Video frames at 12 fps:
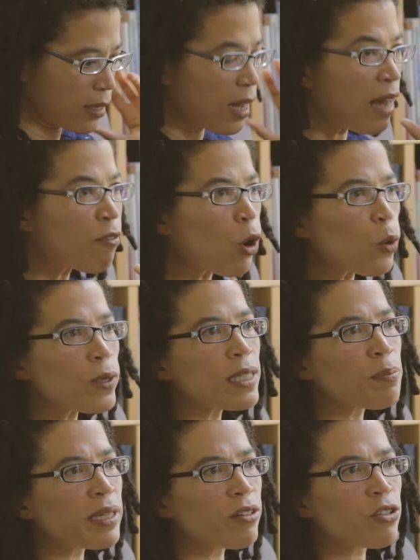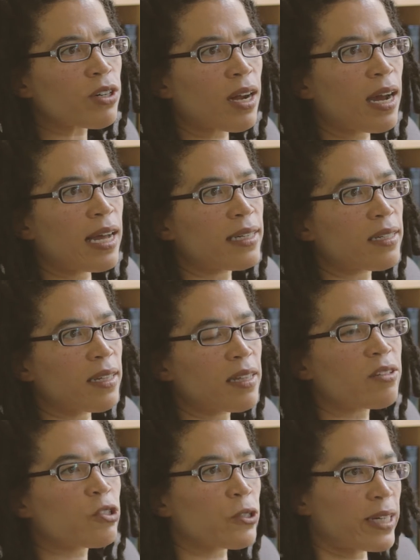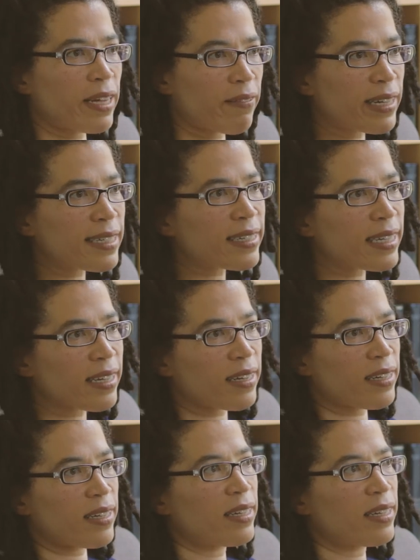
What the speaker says: I've always been drawn to the story of Antigone.